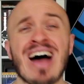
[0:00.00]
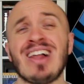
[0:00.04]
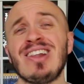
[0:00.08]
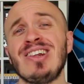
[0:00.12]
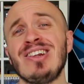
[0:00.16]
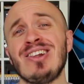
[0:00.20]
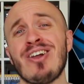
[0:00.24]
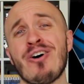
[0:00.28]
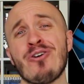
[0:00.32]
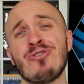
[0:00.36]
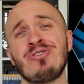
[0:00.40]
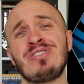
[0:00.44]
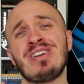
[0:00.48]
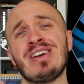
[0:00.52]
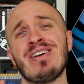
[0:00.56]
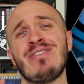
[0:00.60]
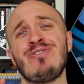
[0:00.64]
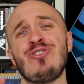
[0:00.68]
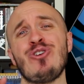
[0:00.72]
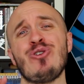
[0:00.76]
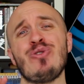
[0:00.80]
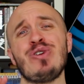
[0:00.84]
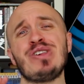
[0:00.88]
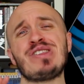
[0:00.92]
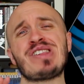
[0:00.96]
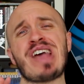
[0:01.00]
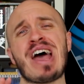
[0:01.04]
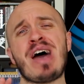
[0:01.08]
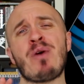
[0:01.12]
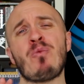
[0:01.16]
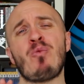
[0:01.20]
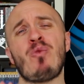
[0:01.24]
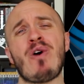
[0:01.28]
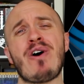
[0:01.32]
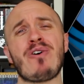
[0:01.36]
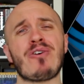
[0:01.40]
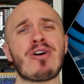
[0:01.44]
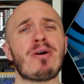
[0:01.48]
Hello, dear viewers,
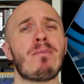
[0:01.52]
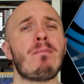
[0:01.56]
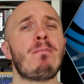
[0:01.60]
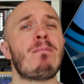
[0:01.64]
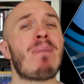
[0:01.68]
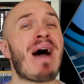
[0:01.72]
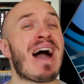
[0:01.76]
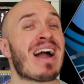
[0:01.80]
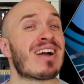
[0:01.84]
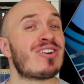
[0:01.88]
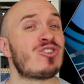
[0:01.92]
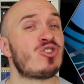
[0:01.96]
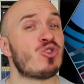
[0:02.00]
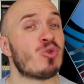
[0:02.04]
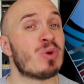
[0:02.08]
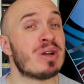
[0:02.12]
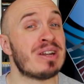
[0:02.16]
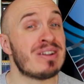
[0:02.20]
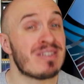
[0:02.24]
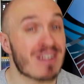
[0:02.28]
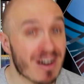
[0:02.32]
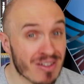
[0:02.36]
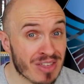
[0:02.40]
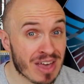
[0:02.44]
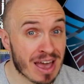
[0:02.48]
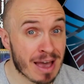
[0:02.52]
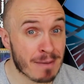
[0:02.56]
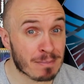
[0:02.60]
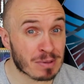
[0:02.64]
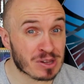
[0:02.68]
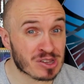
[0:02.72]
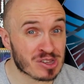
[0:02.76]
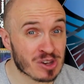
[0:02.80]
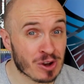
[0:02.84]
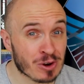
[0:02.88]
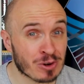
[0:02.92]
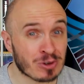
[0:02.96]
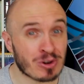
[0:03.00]
and welcome back to another
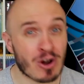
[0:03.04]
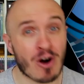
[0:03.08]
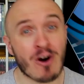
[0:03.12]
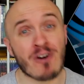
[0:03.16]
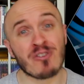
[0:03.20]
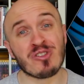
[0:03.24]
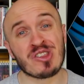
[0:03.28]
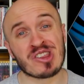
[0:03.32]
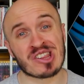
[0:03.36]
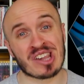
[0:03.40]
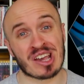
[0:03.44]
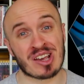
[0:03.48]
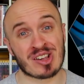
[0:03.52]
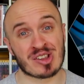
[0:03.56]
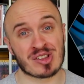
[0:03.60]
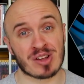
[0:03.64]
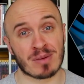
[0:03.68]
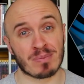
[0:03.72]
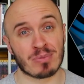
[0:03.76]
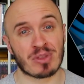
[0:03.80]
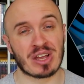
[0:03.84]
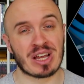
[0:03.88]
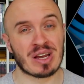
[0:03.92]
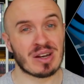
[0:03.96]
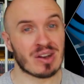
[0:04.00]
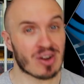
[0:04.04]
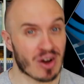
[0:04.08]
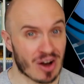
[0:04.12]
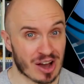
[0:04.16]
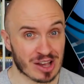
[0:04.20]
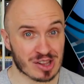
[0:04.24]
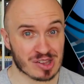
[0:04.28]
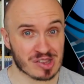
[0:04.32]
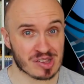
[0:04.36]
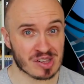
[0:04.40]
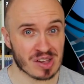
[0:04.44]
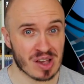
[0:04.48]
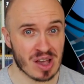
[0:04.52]
episode of Say Something
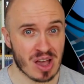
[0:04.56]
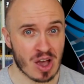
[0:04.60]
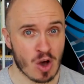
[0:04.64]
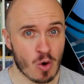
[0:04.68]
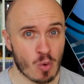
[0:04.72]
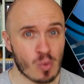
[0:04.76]
Nice.